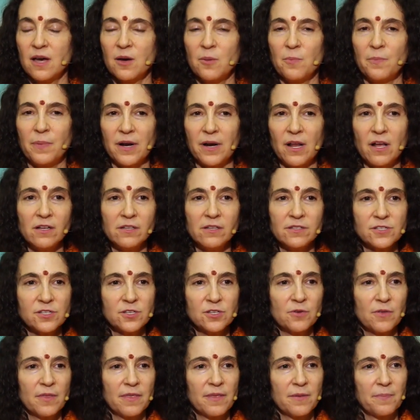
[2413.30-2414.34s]
but
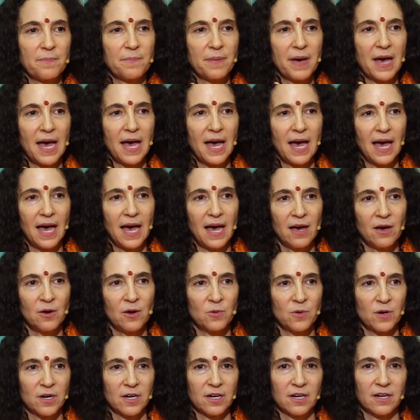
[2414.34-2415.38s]
also the
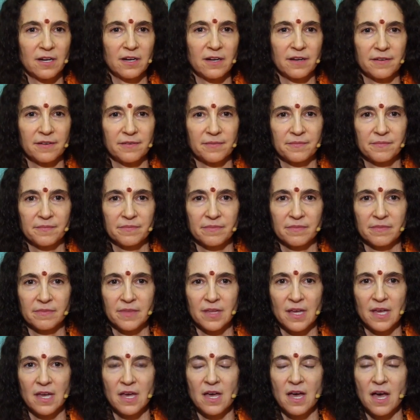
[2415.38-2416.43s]
power
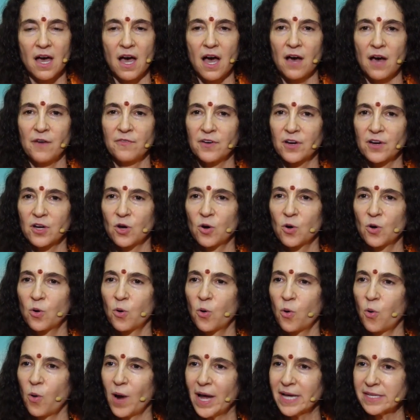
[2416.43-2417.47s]
of a
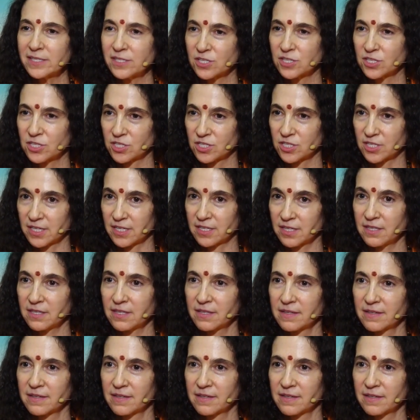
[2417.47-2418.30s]
question